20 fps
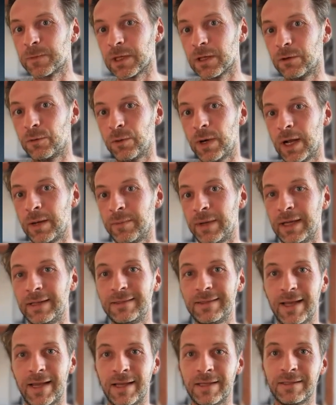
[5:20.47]
run my
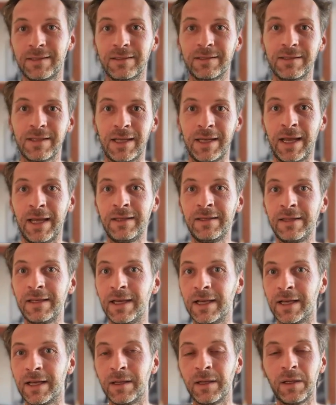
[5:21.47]
tasks and
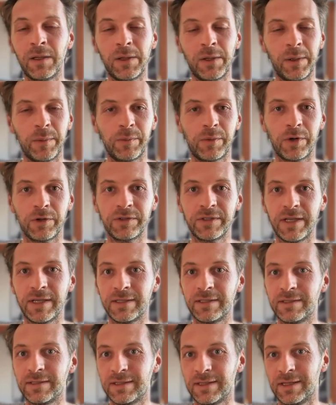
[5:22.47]
idea
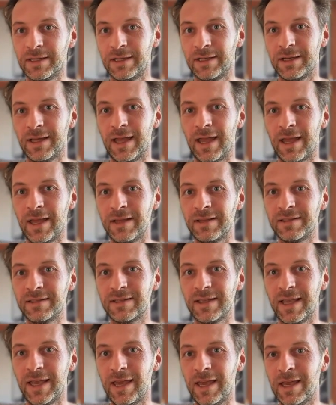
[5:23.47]
process
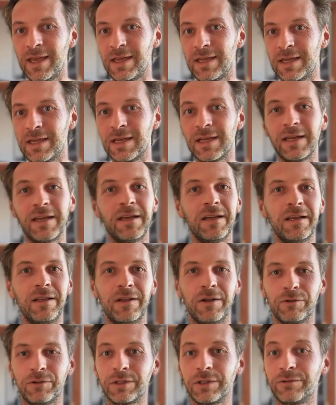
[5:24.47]
as a
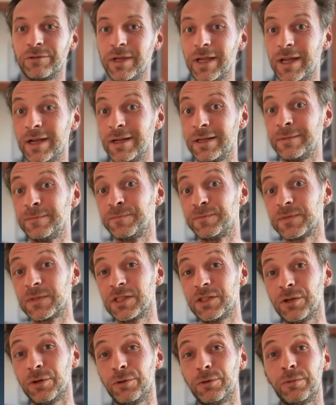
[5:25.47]
Notion creator.
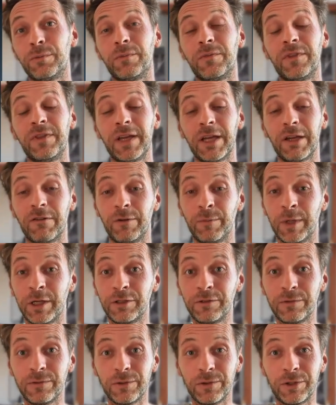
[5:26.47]
So thank you very
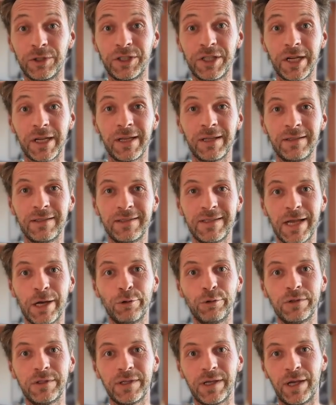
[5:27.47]
much for checking this
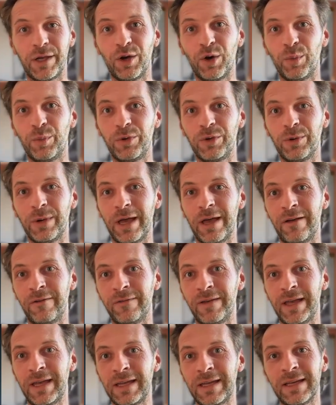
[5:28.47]
out. I hope you
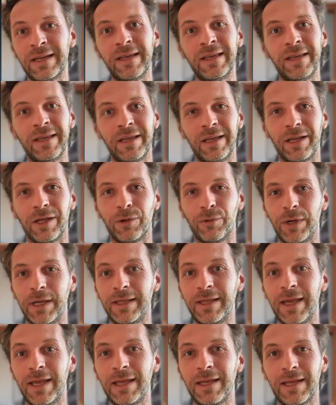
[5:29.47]
have a
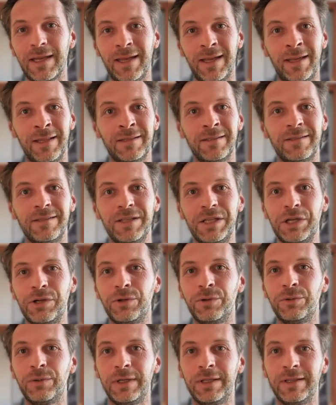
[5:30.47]
great day and see
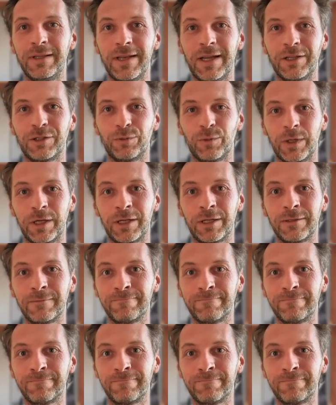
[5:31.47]
you in the next one.